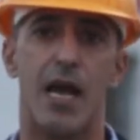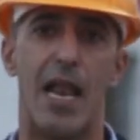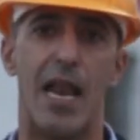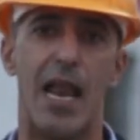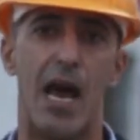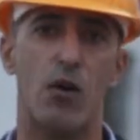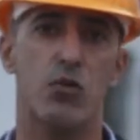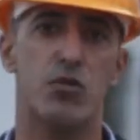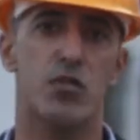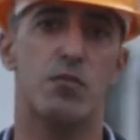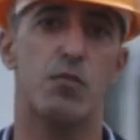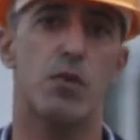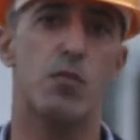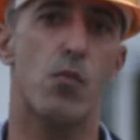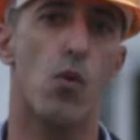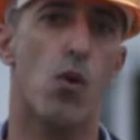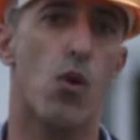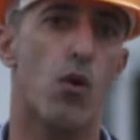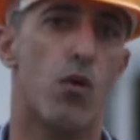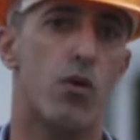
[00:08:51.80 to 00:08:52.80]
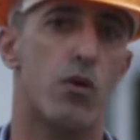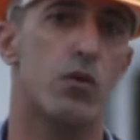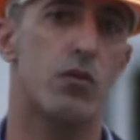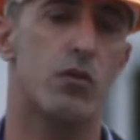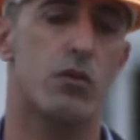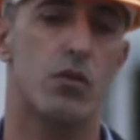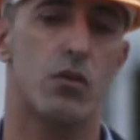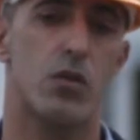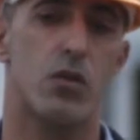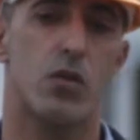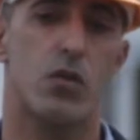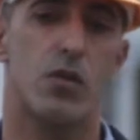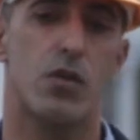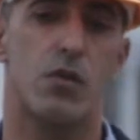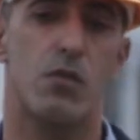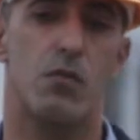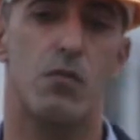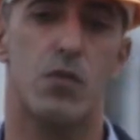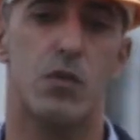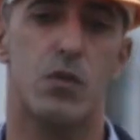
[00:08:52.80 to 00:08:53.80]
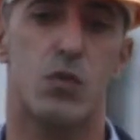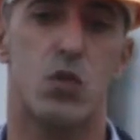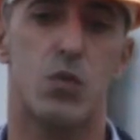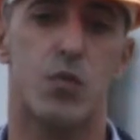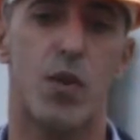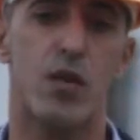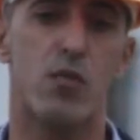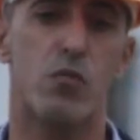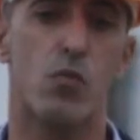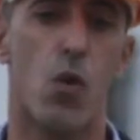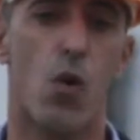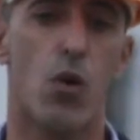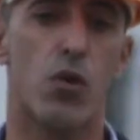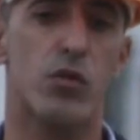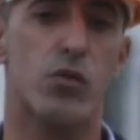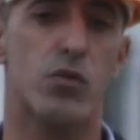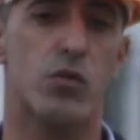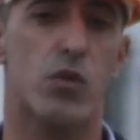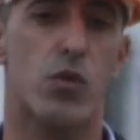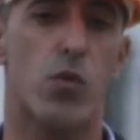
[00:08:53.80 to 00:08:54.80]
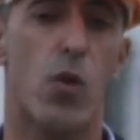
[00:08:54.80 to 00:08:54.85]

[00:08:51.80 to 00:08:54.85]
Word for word: allows them a more to spend more